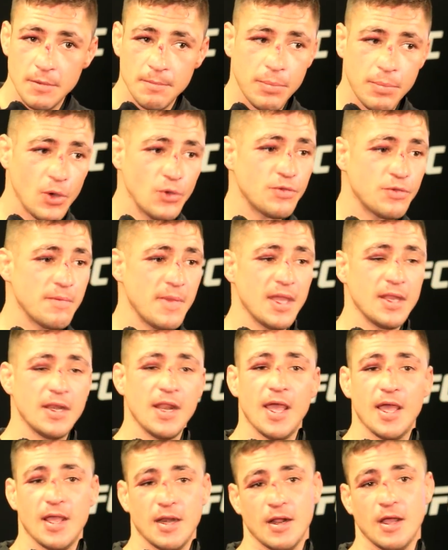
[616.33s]
Both men
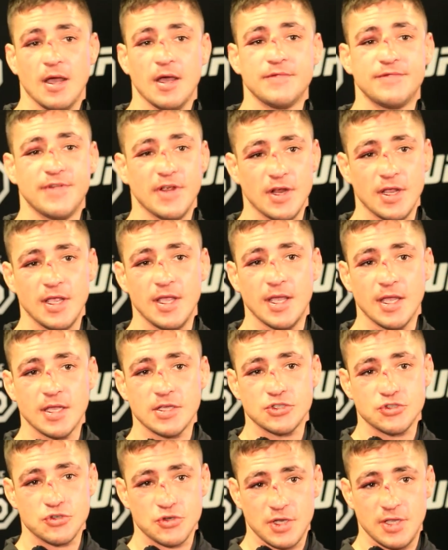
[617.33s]
had a very
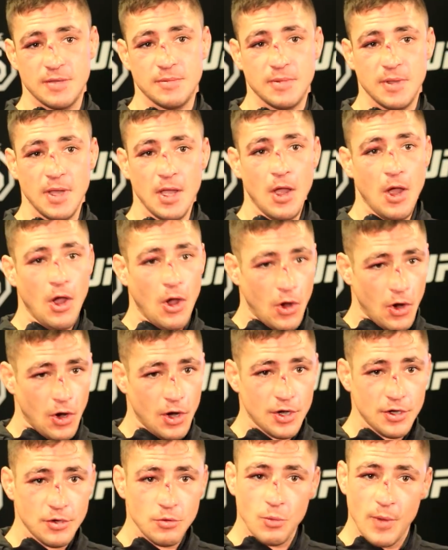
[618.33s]
extreme
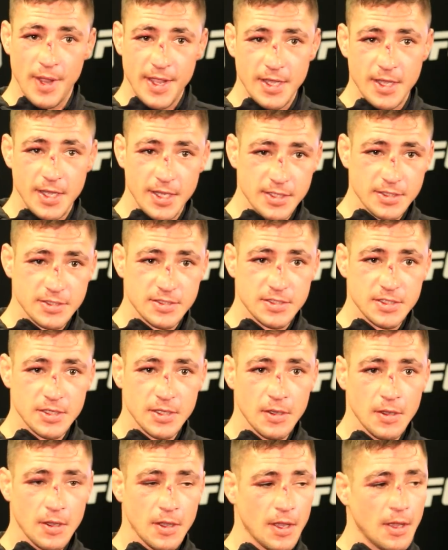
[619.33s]
hard weight cuts,
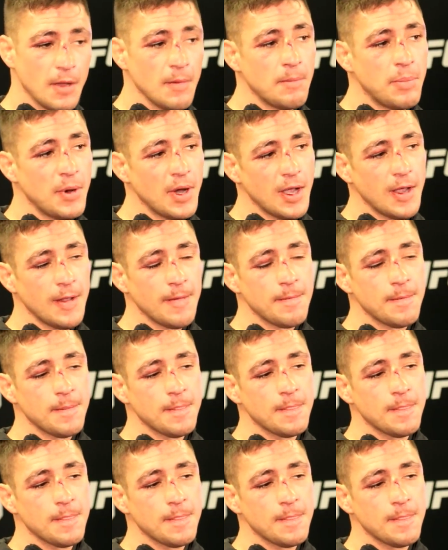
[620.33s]
but